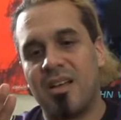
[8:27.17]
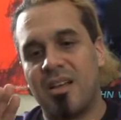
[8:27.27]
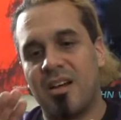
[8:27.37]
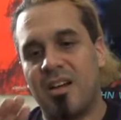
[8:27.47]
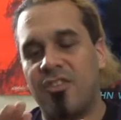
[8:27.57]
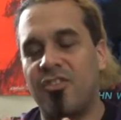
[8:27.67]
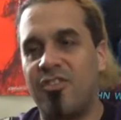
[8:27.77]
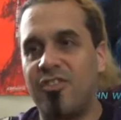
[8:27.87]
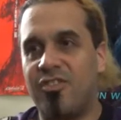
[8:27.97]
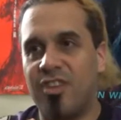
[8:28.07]
uh,
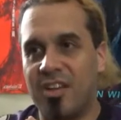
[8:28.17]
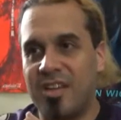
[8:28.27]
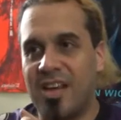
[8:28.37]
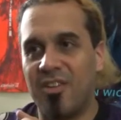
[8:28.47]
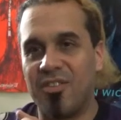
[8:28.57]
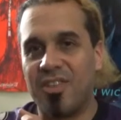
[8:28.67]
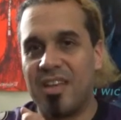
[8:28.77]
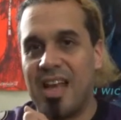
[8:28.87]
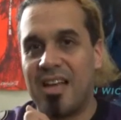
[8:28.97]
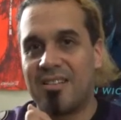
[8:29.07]
Judd
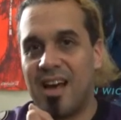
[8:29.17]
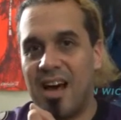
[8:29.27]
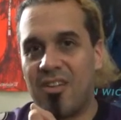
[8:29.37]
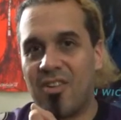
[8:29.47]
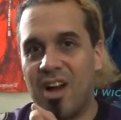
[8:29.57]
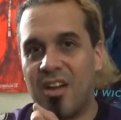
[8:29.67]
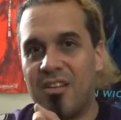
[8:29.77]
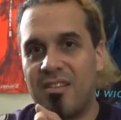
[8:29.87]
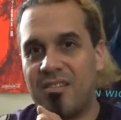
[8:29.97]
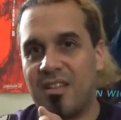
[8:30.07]
Nelson as Hot
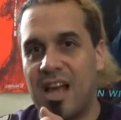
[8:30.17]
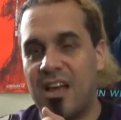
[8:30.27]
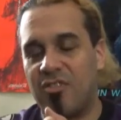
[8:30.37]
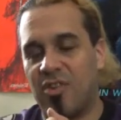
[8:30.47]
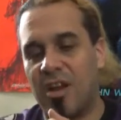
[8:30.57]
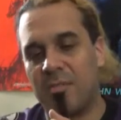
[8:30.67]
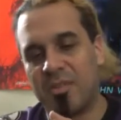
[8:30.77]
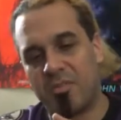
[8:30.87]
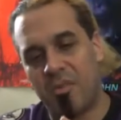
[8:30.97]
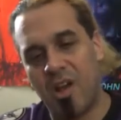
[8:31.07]
Rod slash
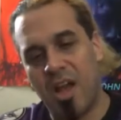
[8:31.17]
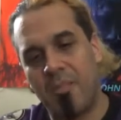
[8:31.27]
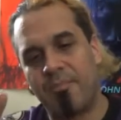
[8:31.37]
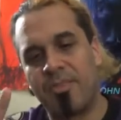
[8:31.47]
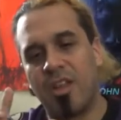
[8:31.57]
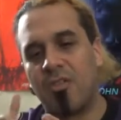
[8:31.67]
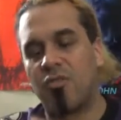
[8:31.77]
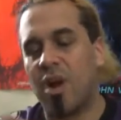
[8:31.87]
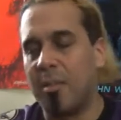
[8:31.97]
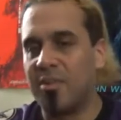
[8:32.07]
Rodimus Prime,
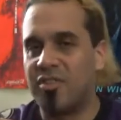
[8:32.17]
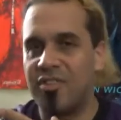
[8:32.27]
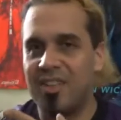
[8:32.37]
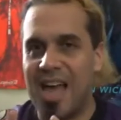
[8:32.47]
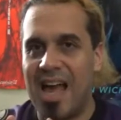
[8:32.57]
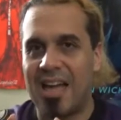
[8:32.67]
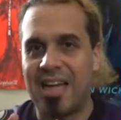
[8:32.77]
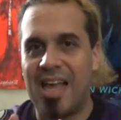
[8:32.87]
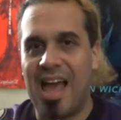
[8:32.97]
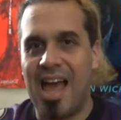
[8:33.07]
Robert Stack
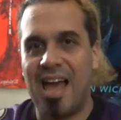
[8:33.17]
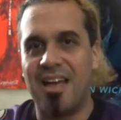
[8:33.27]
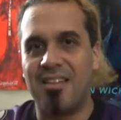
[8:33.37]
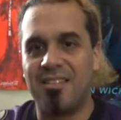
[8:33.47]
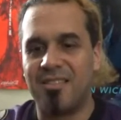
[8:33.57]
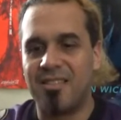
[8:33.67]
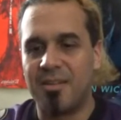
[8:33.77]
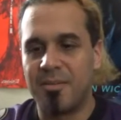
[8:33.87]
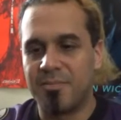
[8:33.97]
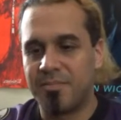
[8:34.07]
as
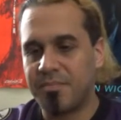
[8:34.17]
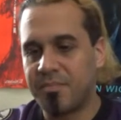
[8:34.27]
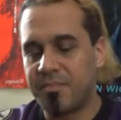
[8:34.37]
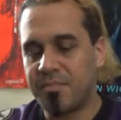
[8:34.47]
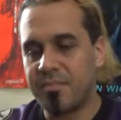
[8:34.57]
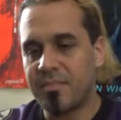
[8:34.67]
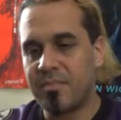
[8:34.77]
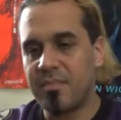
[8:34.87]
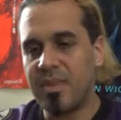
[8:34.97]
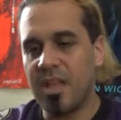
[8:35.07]

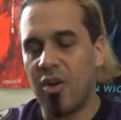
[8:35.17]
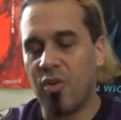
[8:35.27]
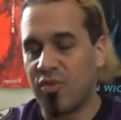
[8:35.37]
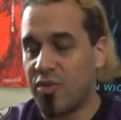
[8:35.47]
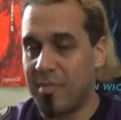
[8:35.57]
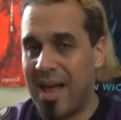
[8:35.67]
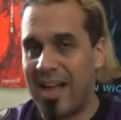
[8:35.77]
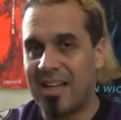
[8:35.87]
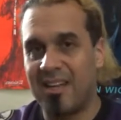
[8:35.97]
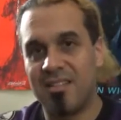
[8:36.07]
Ultra
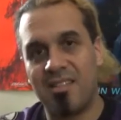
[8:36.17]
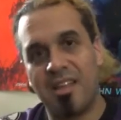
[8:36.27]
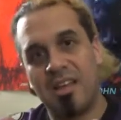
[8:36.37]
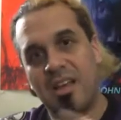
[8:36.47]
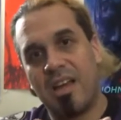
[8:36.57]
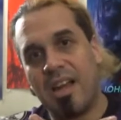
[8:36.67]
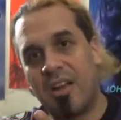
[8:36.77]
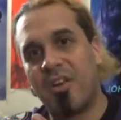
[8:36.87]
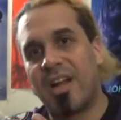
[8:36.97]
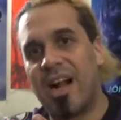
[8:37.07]
Magnus,
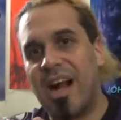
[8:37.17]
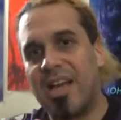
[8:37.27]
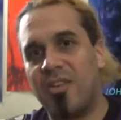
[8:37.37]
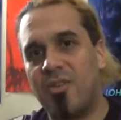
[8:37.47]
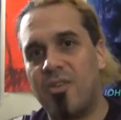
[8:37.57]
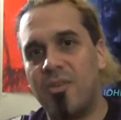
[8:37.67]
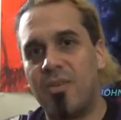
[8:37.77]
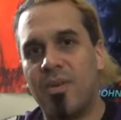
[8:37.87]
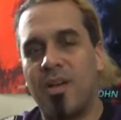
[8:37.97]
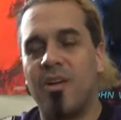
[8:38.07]
Eric Idle
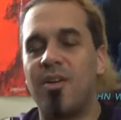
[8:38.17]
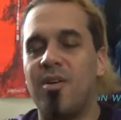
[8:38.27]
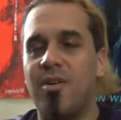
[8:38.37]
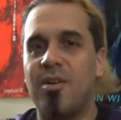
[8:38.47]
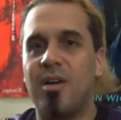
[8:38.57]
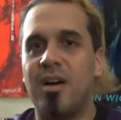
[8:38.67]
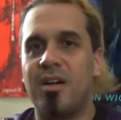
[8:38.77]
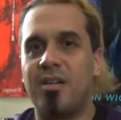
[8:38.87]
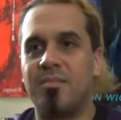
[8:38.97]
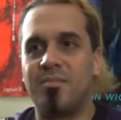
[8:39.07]

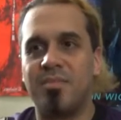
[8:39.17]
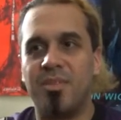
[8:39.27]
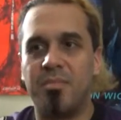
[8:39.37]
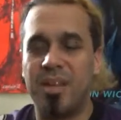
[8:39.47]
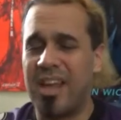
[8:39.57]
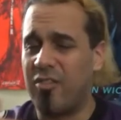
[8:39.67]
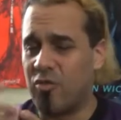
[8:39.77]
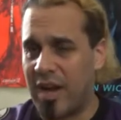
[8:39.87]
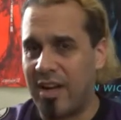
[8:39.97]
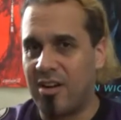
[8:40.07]
um, playing
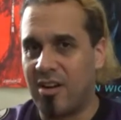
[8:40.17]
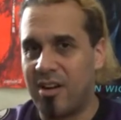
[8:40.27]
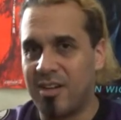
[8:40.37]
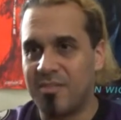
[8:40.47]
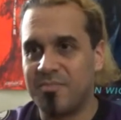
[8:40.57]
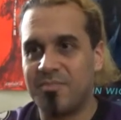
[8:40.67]
Wreck-Gar,